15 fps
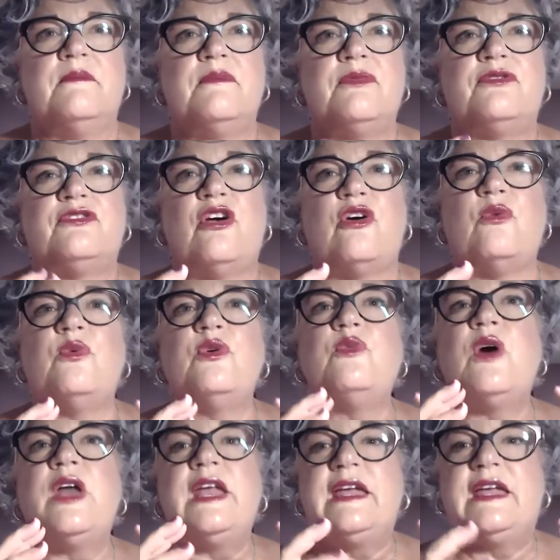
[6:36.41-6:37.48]
So we
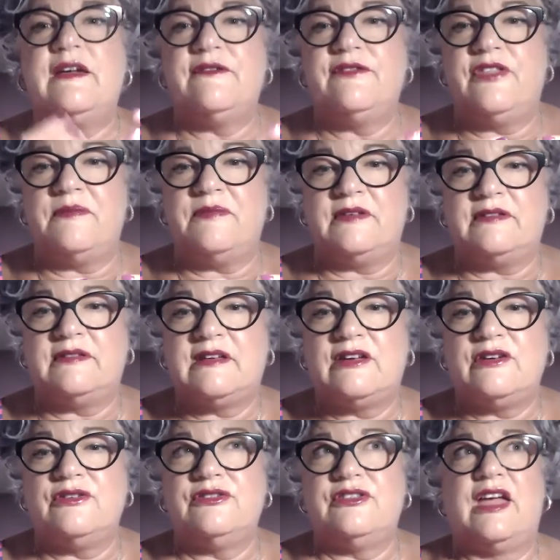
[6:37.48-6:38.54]
want to give them the
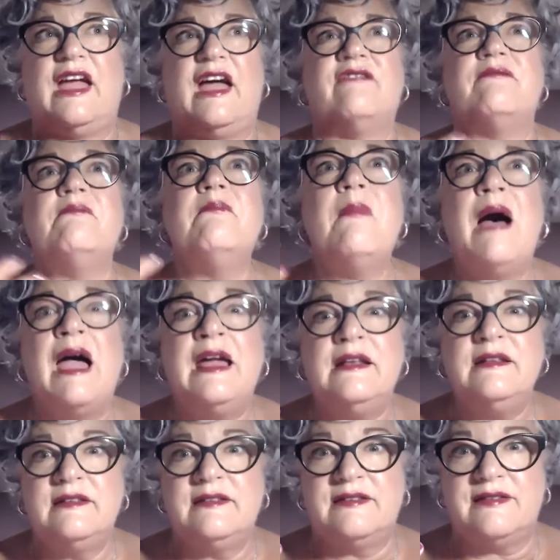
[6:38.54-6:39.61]
skills. They have
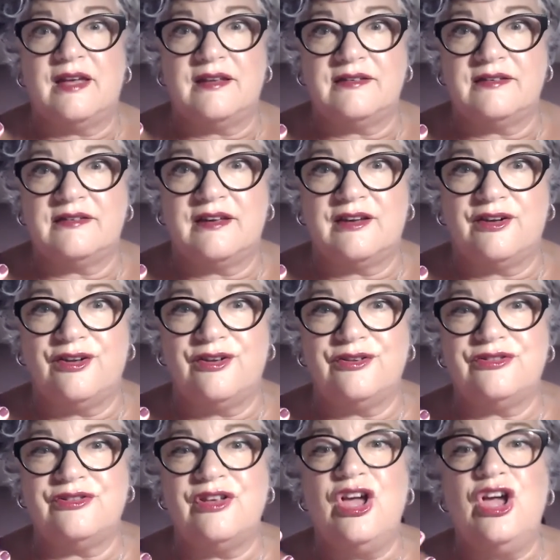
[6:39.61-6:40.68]
mindset
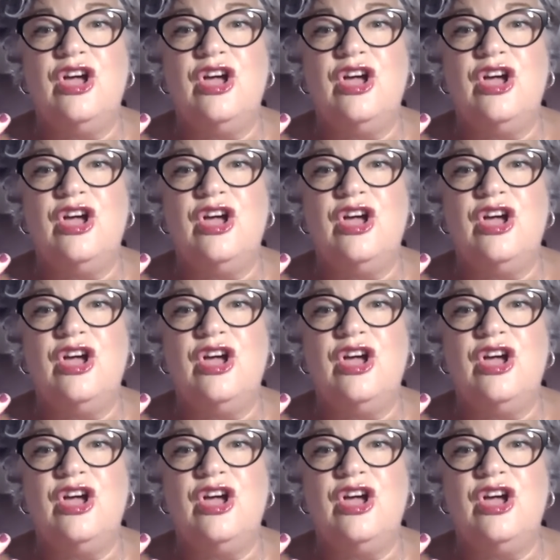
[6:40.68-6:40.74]
skills.